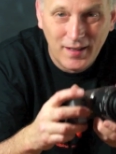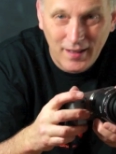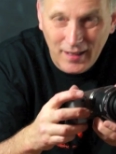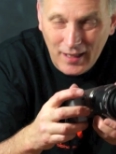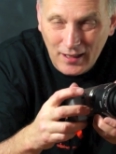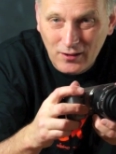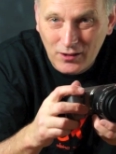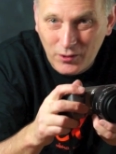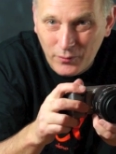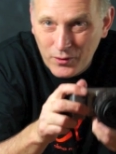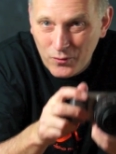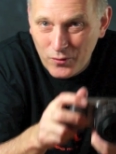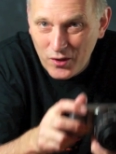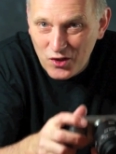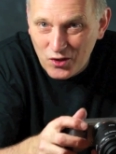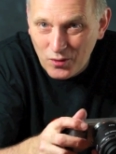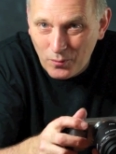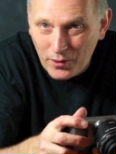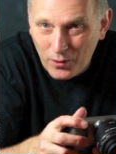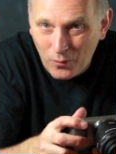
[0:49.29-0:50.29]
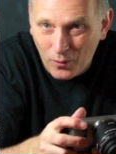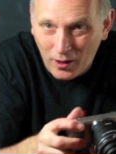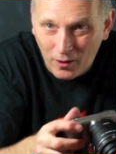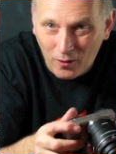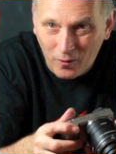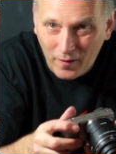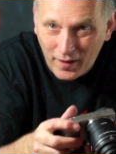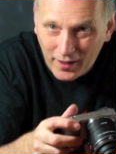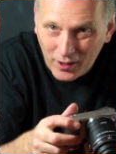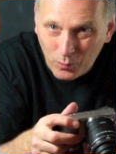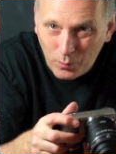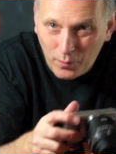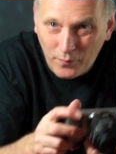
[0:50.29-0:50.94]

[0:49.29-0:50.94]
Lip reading: It'll do it reasonably well, and it'll